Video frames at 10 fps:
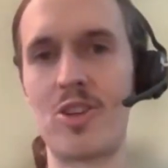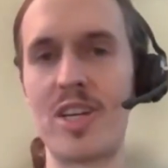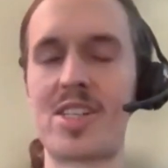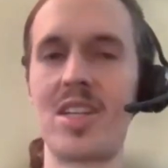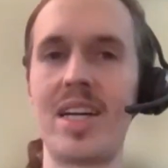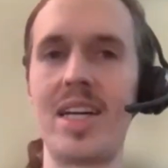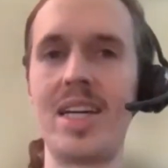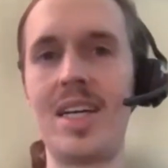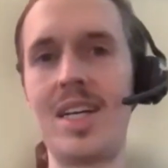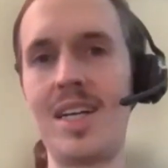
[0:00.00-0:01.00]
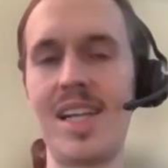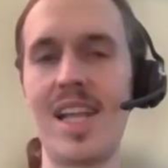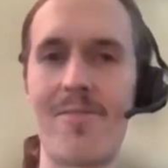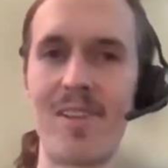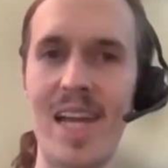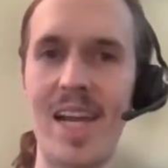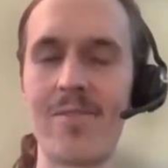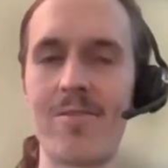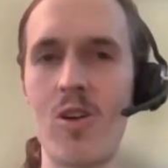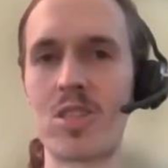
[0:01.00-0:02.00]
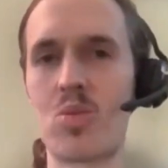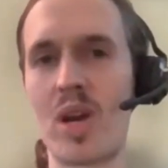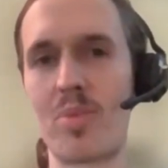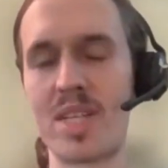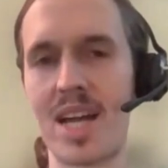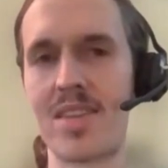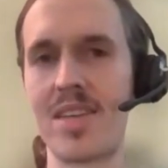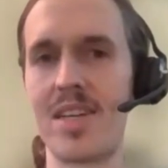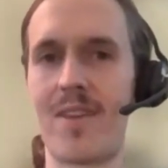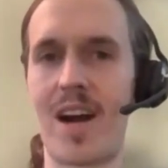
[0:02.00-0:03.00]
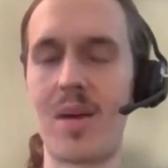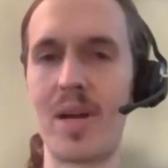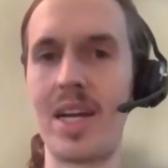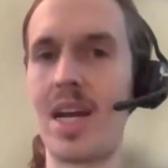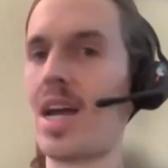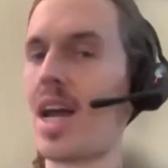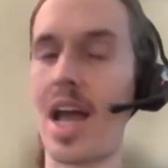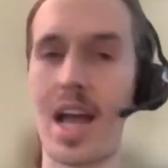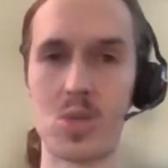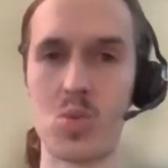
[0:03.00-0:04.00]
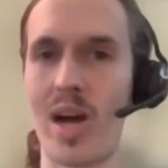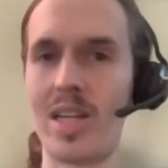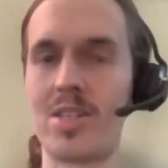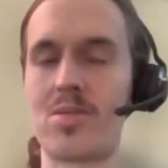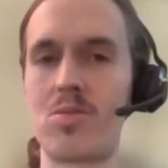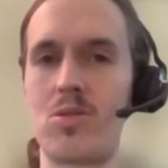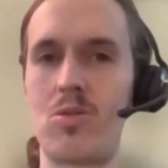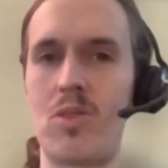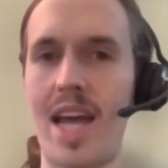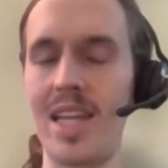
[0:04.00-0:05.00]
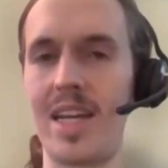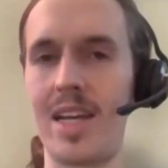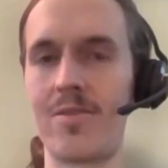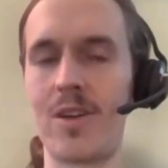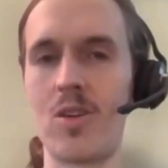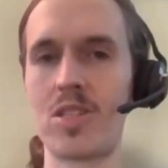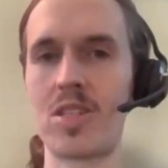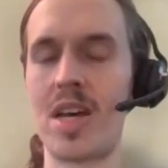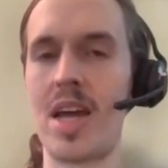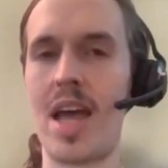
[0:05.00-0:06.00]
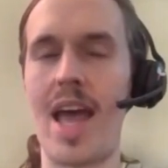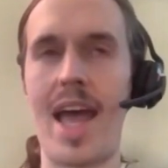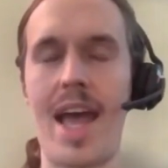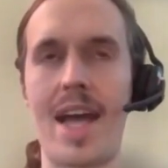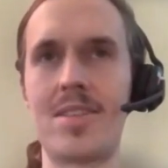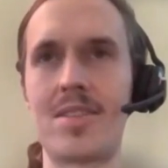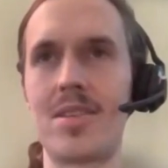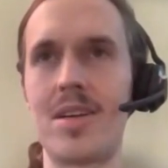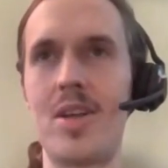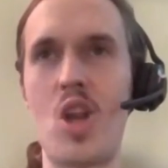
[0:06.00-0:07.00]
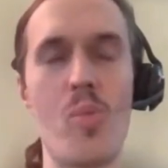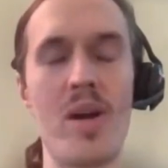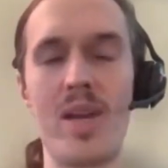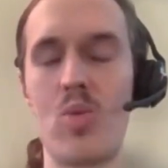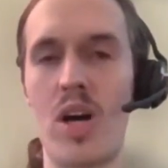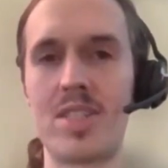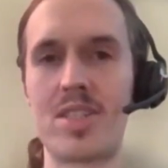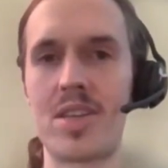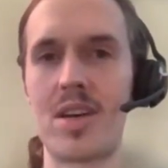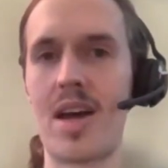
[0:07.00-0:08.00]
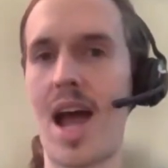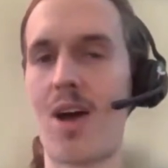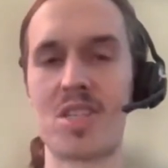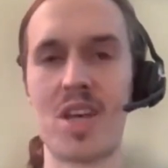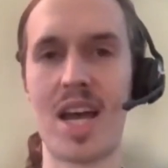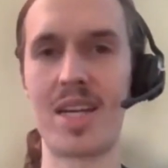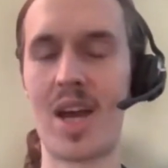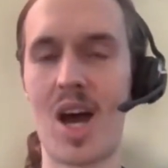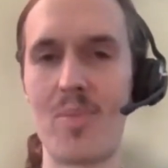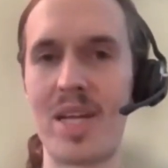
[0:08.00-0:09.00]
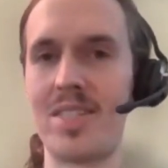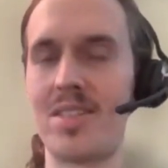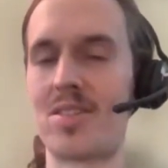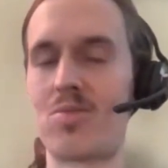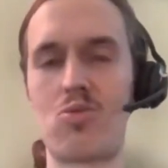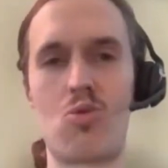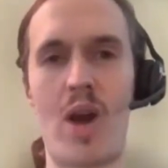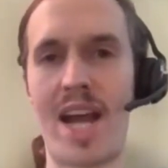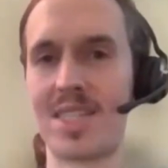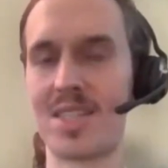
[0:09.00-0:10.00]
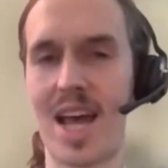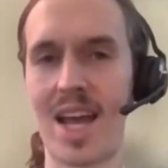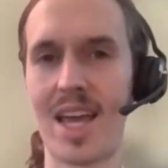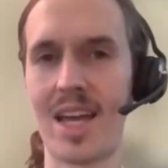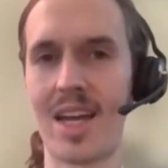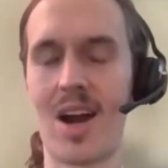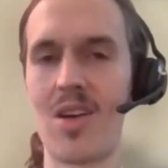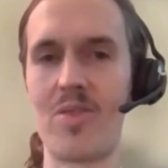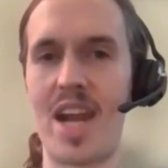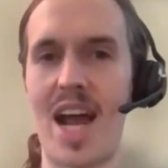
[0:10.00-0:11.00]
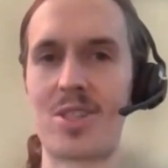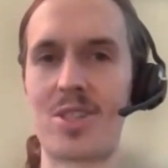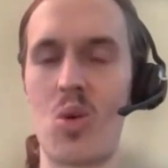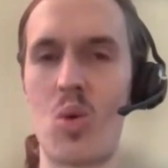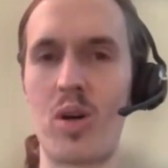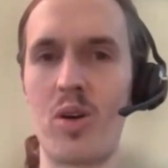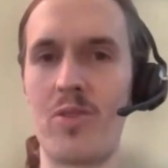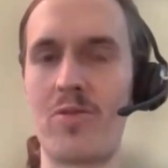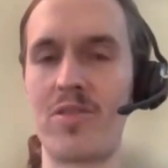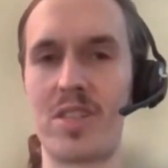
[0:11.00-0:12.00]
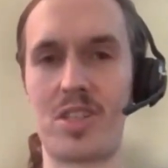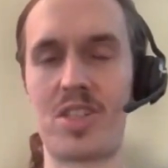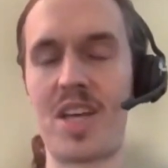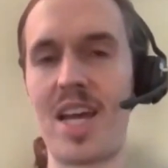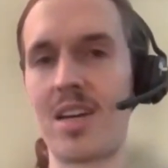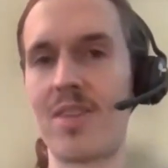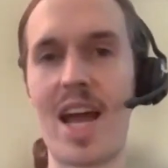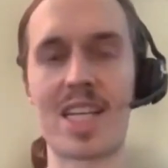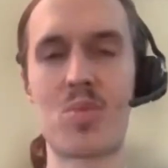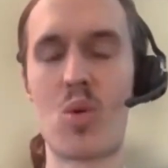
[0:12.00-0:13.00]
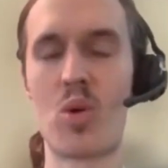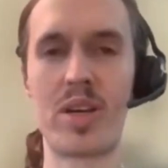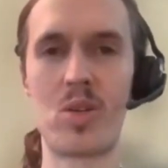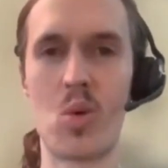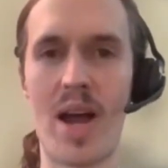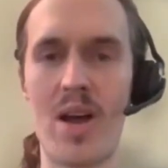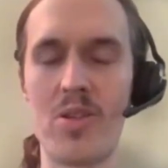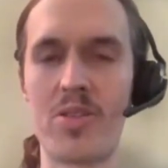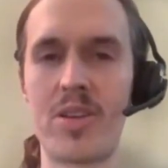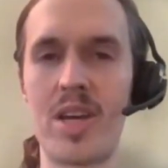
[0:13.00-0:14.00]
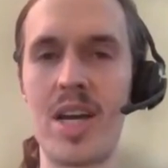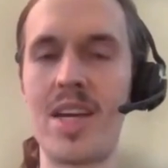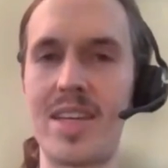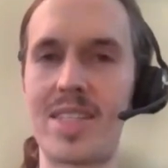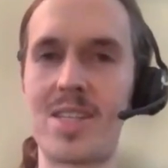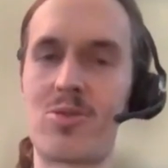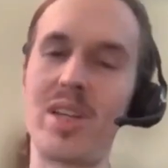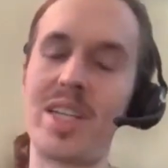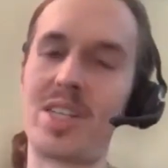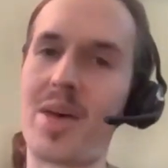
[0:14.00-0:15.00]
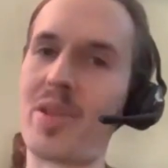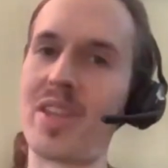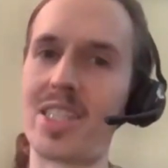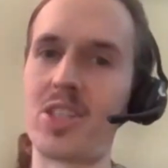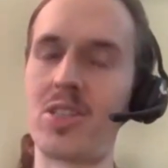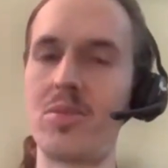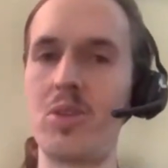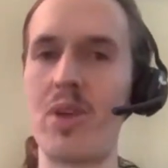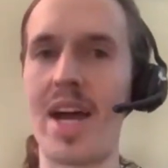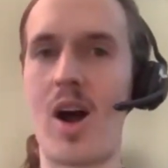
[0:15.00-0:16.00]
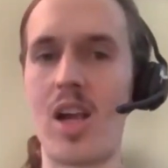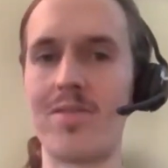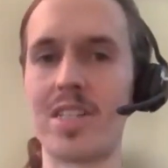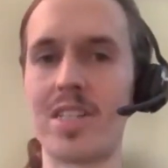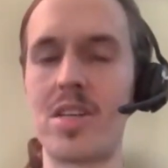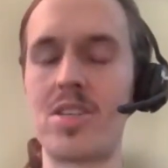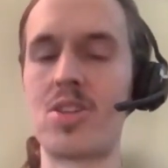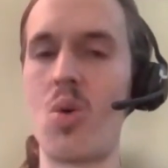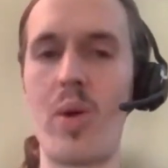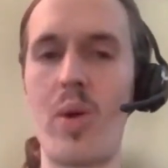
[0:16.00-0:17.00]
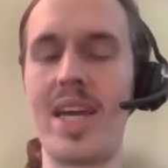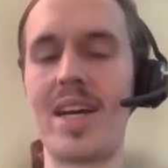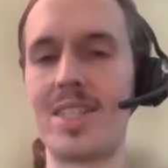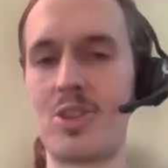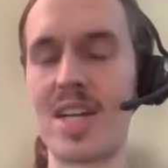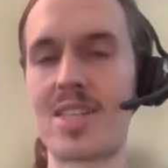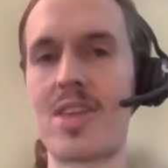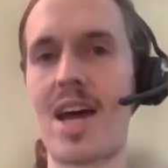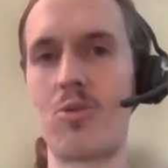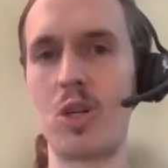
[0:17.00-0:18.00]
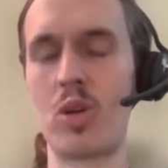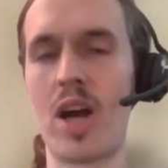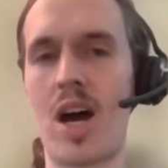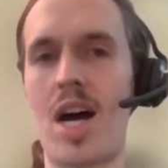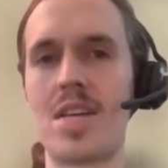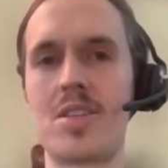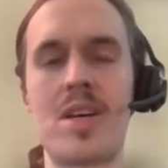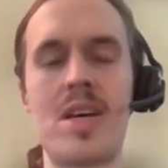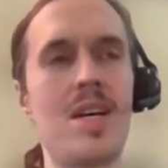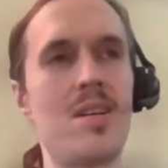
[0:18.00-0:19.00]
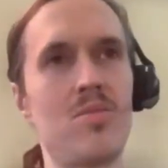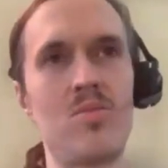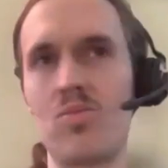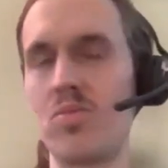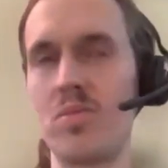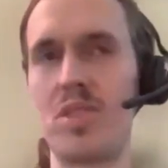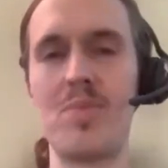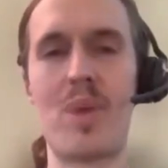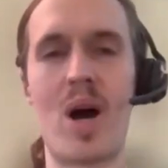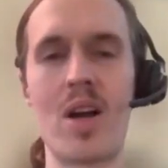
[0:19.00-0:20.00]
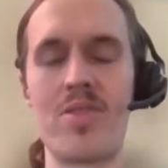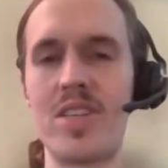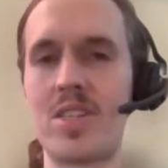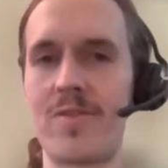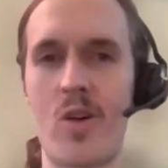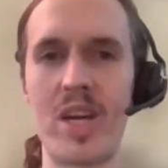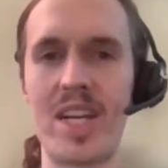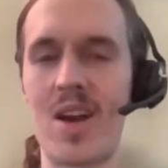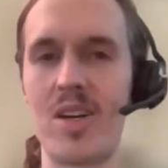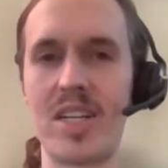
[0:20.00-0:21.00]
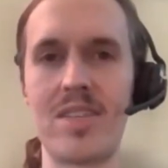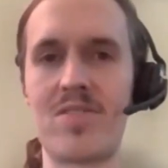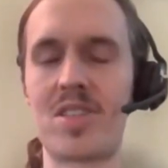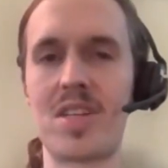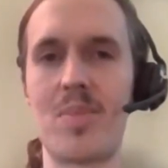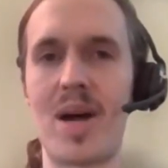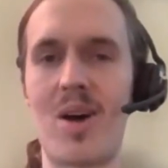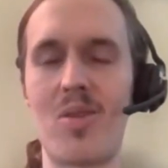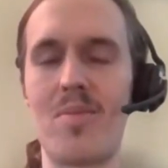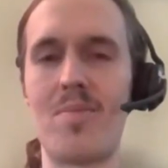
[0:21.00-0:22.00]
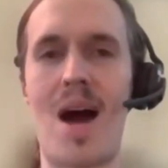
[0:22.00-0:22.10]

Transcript: Traditionally, left leaning folks want to protect the environment as well as right leaning folks. And nobody wants outside companies ransacking the natural world for the sake of exporting the wealth. This is really something that should unite all of us. So we need to address that root cause, debunk these phony narratives about